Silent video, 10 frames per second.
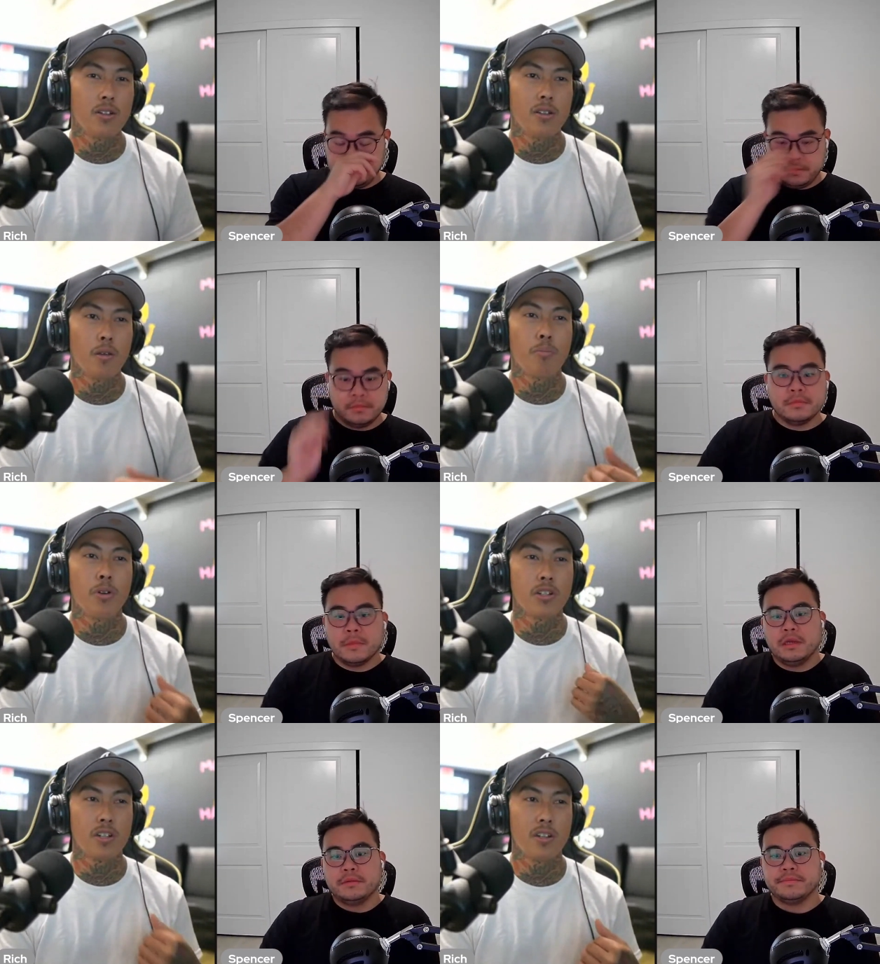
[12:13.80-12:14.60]
Speaker 1: you're
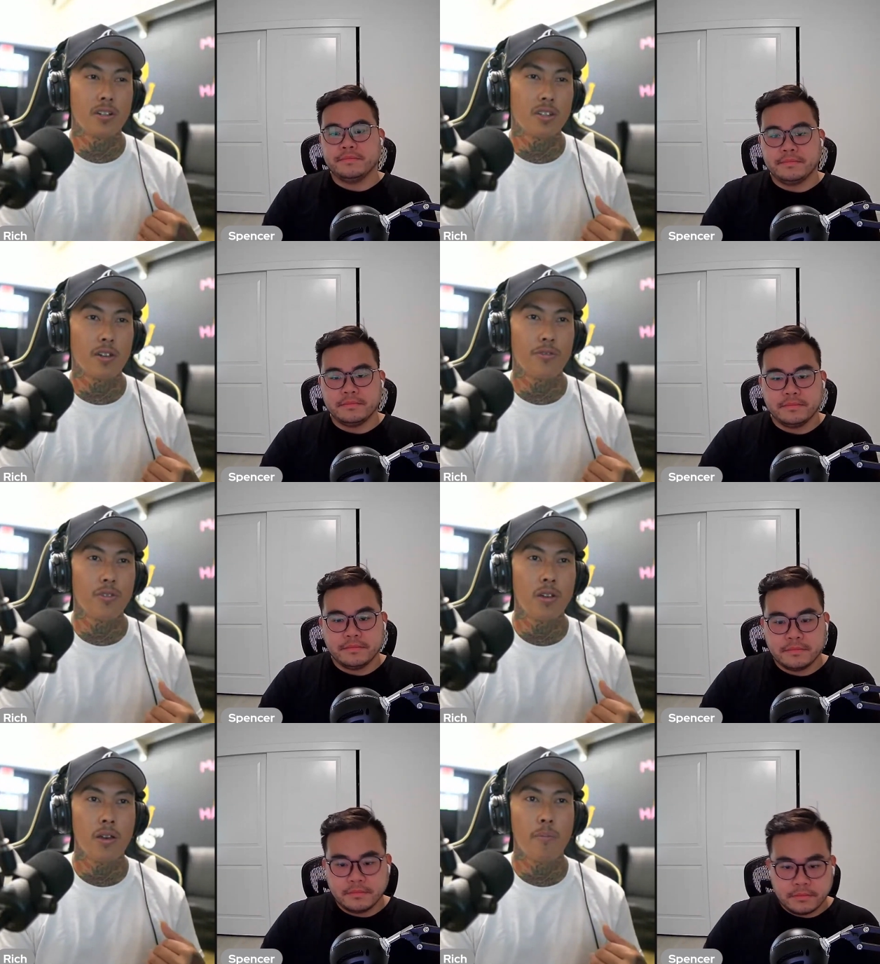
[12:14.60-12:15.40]
pushing yourself
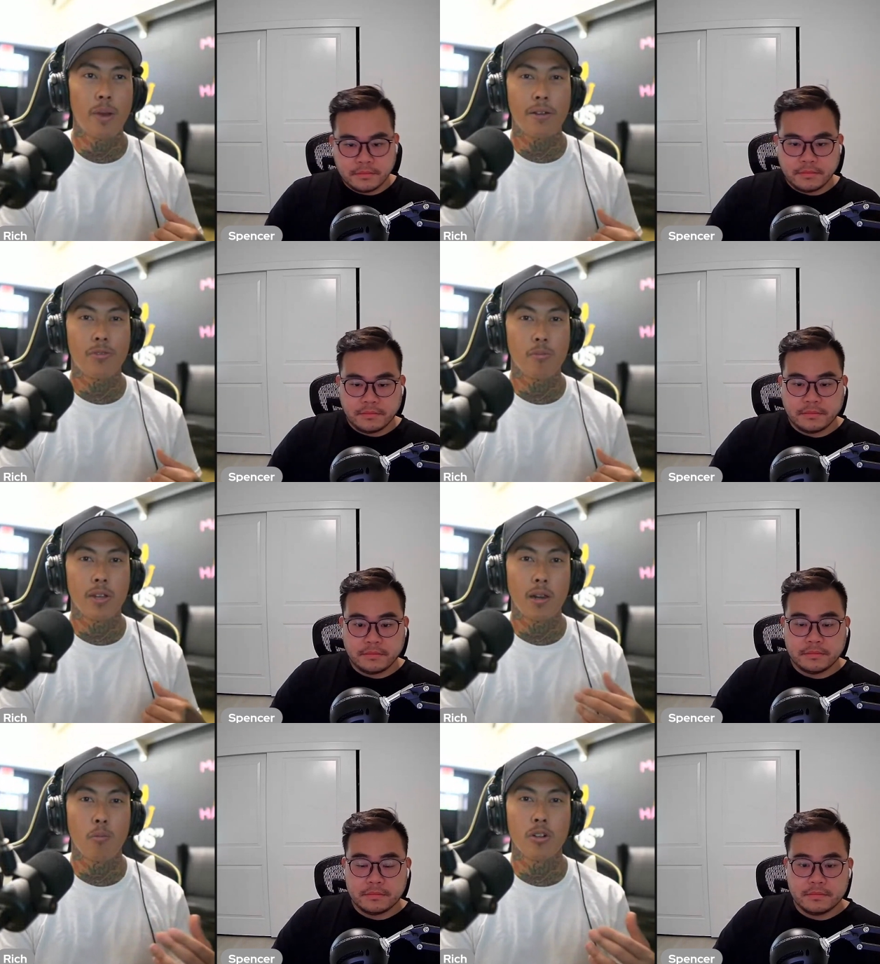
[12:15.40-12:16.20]
back from
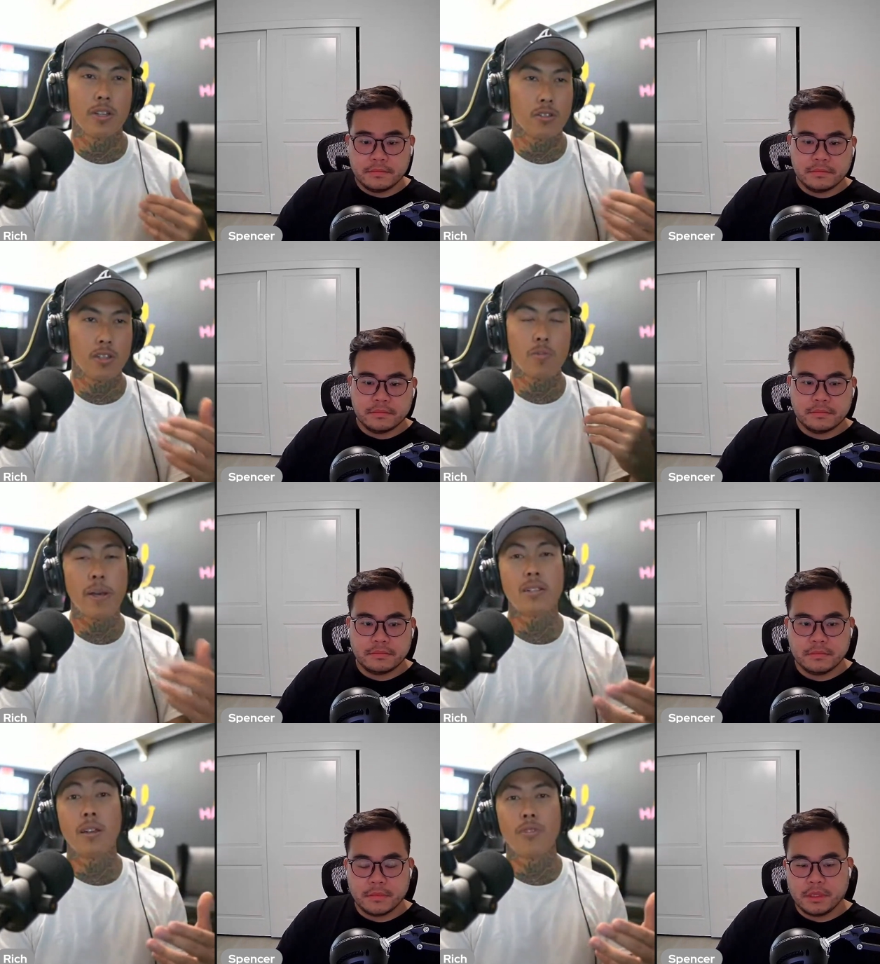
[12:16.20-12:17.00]
getting more sales,
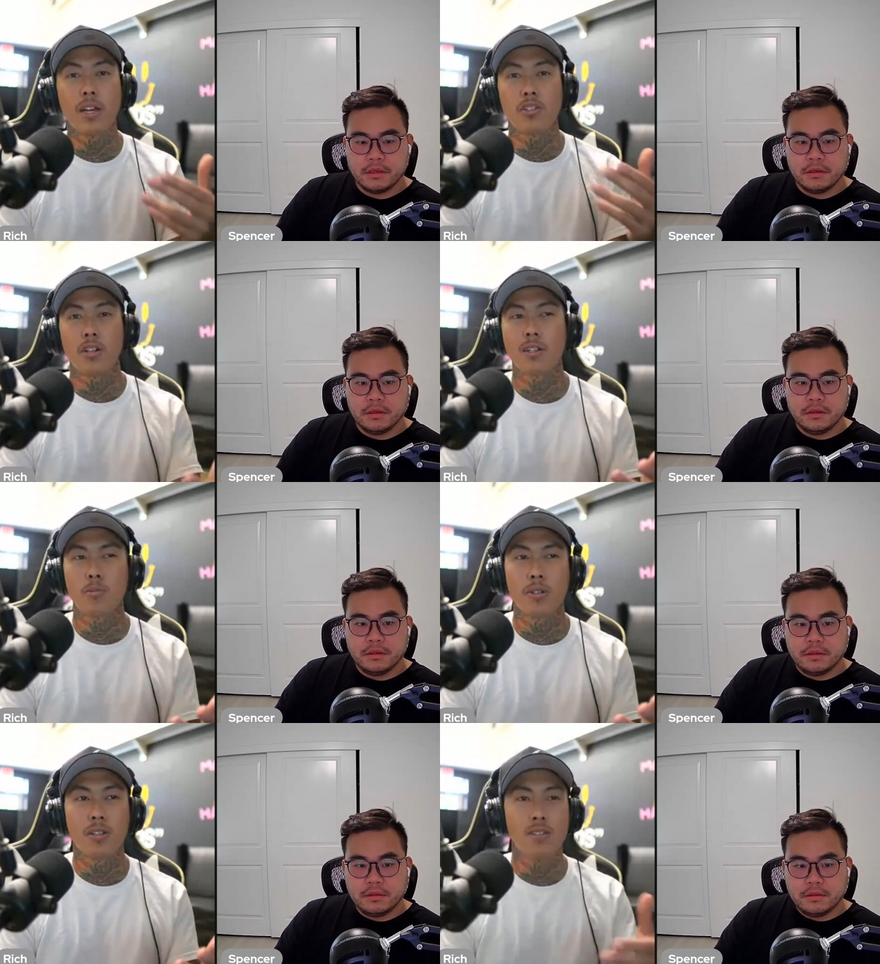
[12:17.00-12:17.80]
especially if that's your
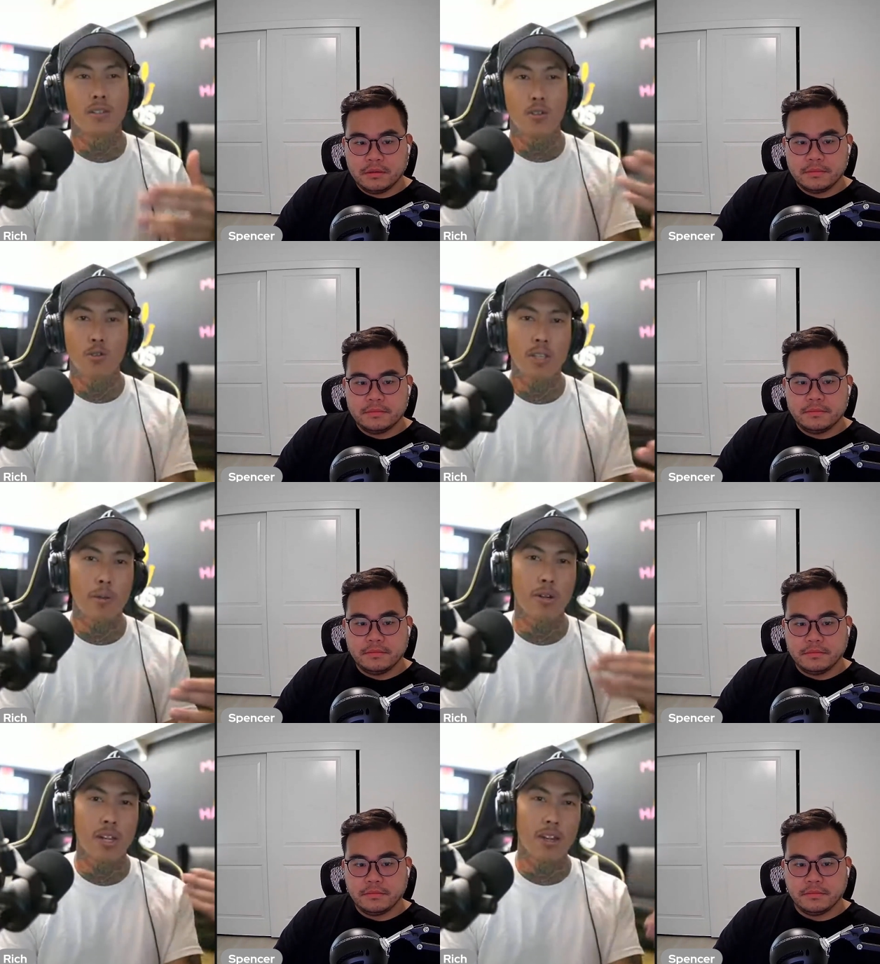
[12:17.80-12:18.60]
expertise and you was
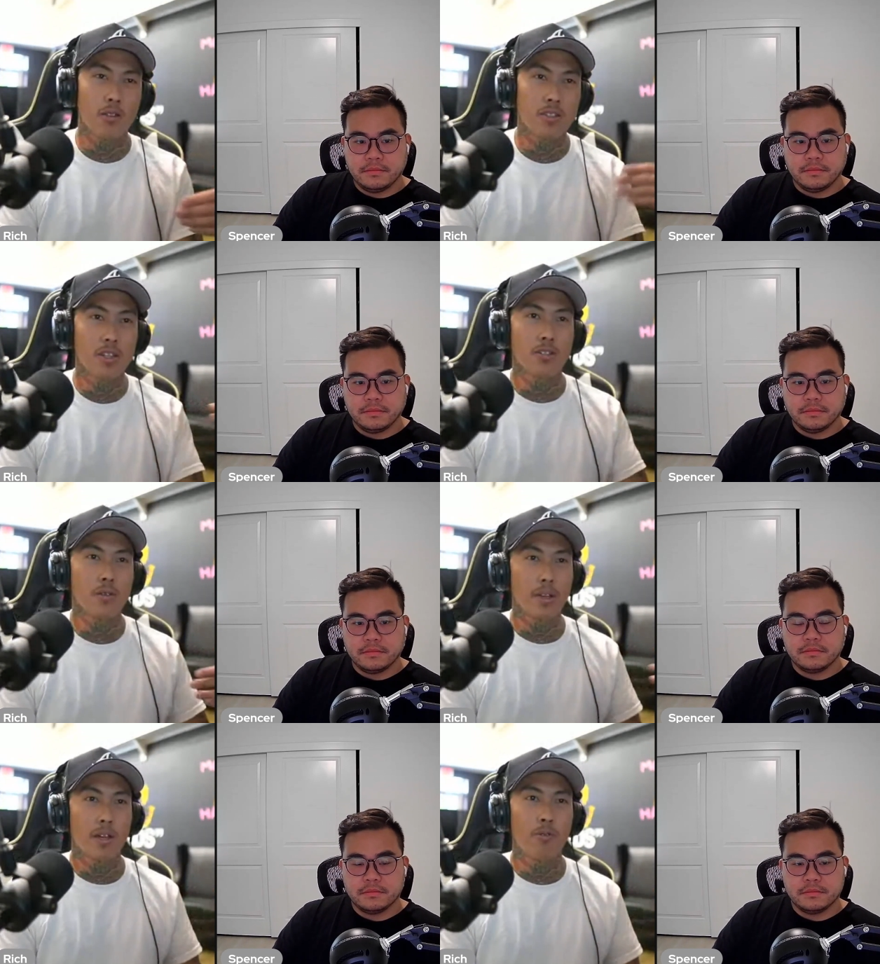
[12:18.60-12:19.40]
able to get those sales
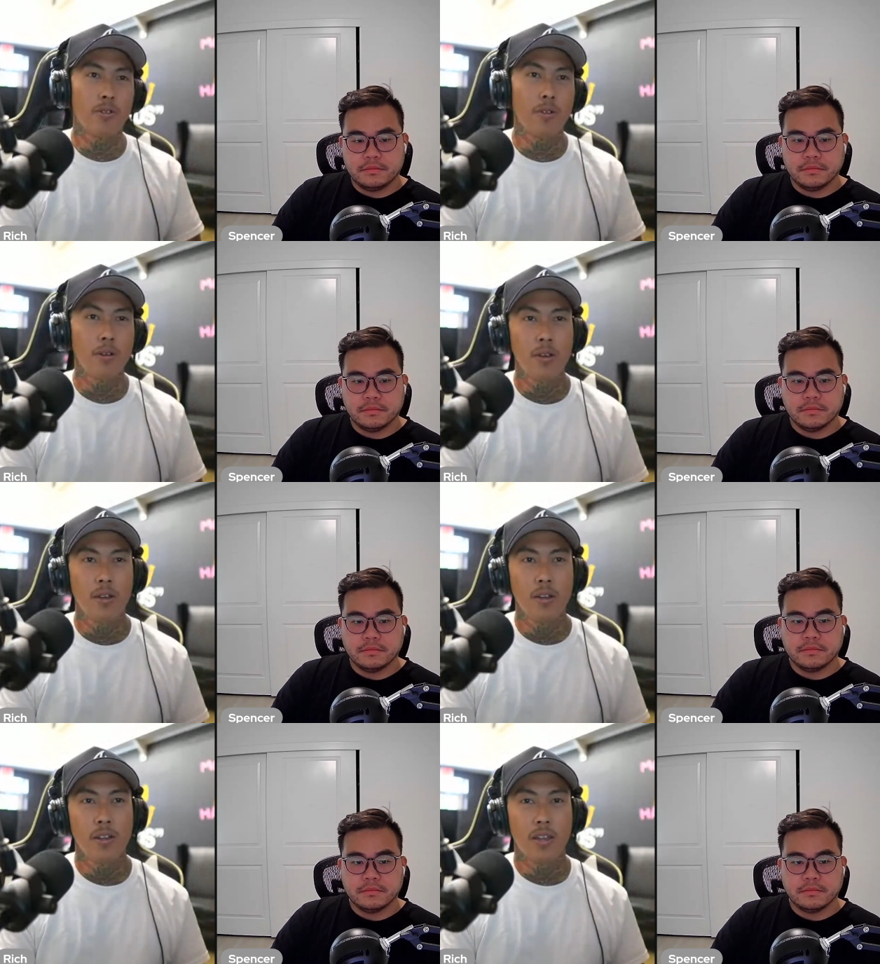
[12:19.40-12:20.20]
to begin with.
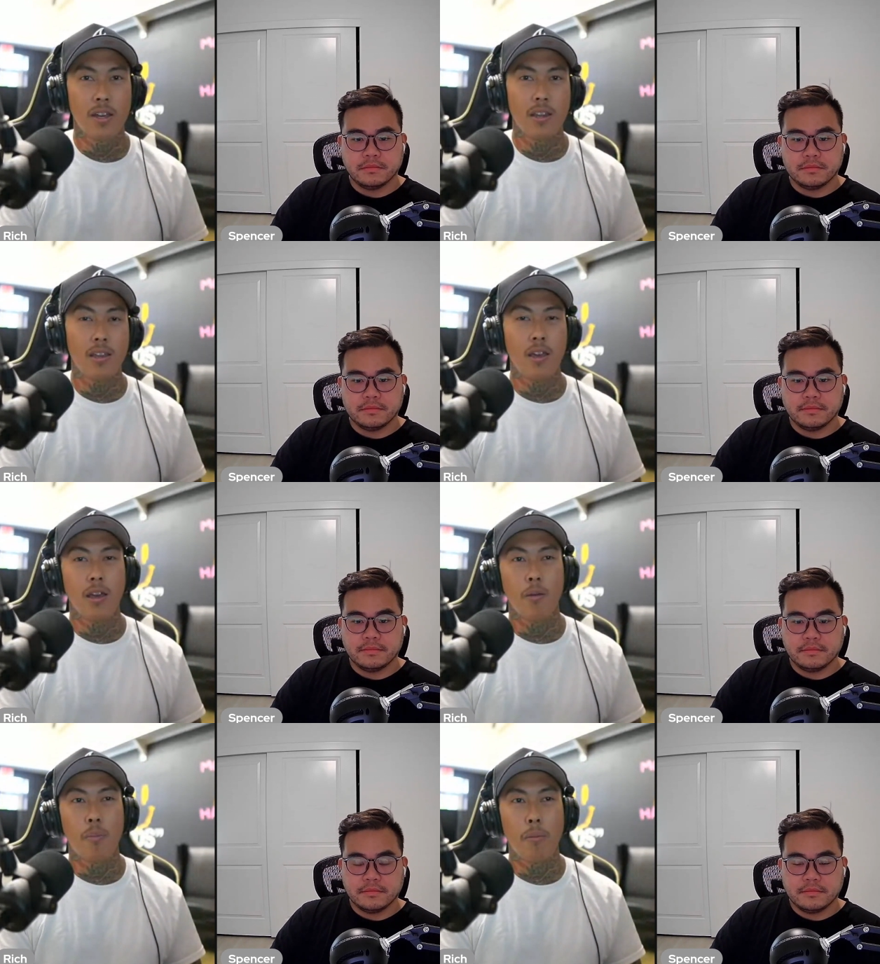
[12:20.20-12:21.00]
Then
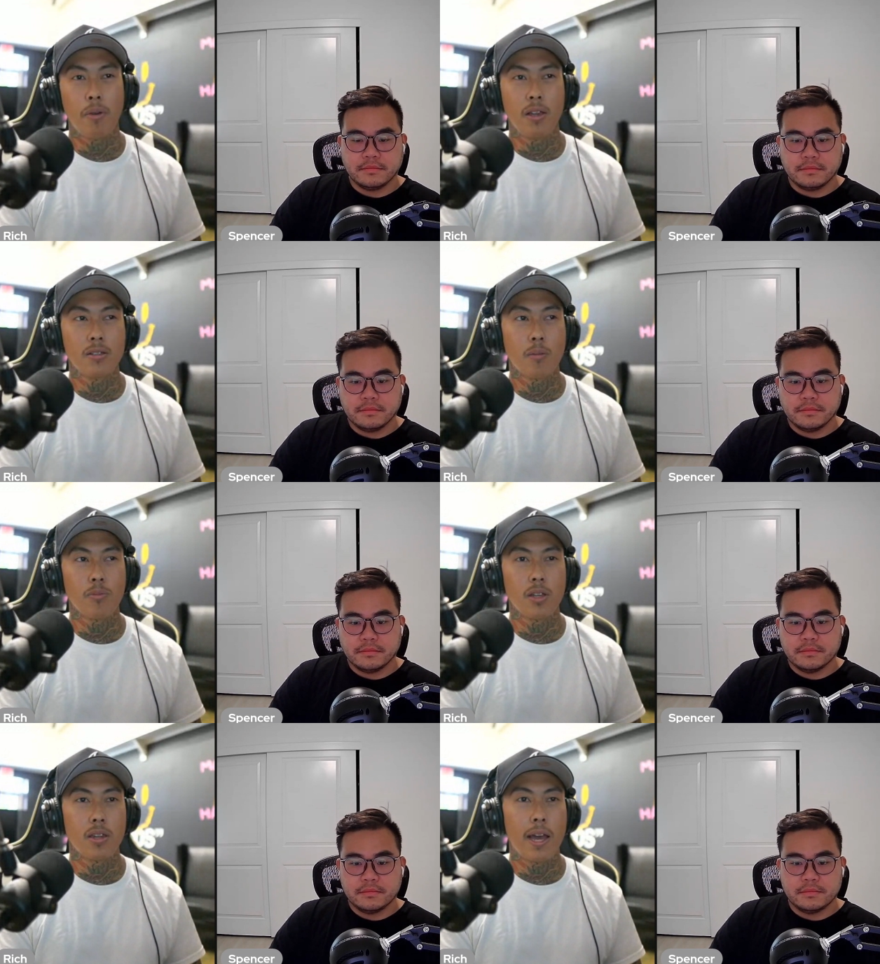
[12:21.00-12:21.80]
it might be
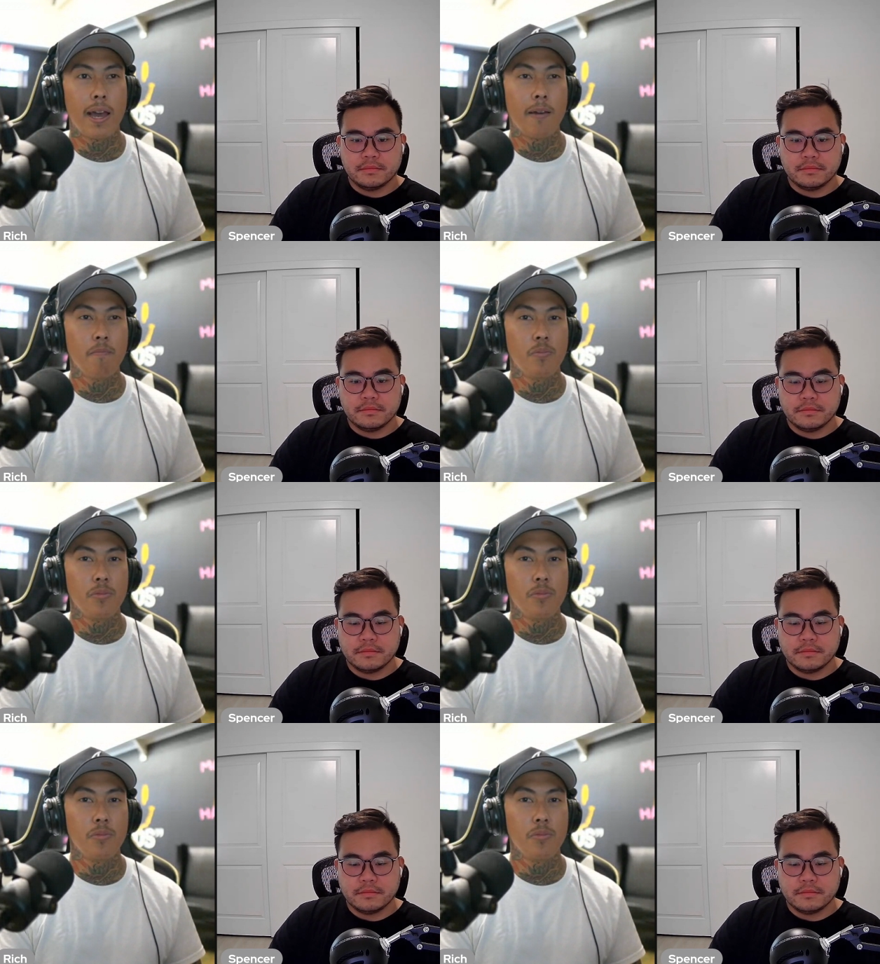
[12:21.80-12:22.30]
something that